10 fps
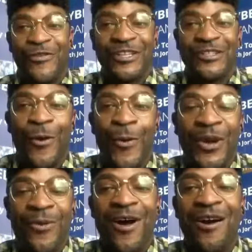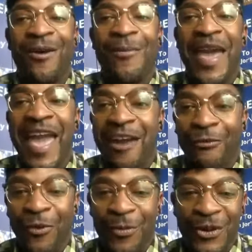first of all, I want to welcome
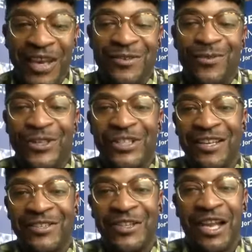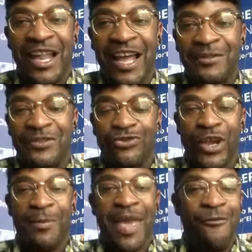everybody that's watching us on the live
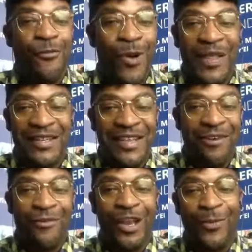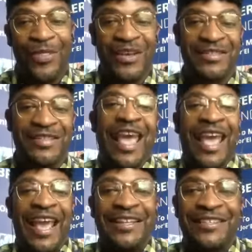stream, everyone that's currently with us
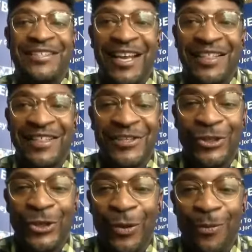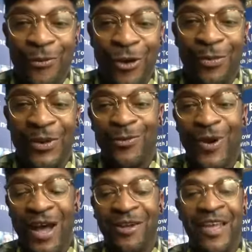inside this Zoom room as
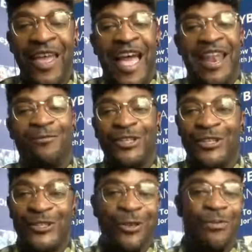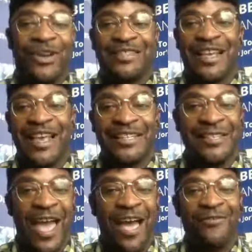well. And I'm just super excited
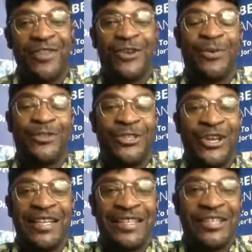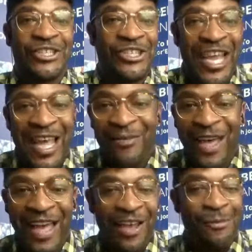to have this opportunity to share
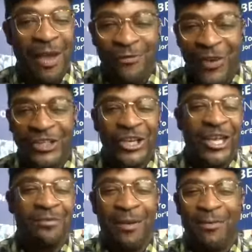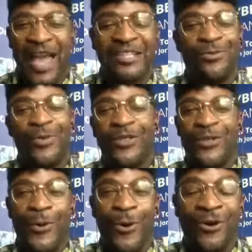my vision, my passion with
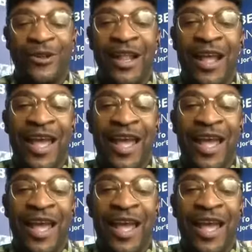you all.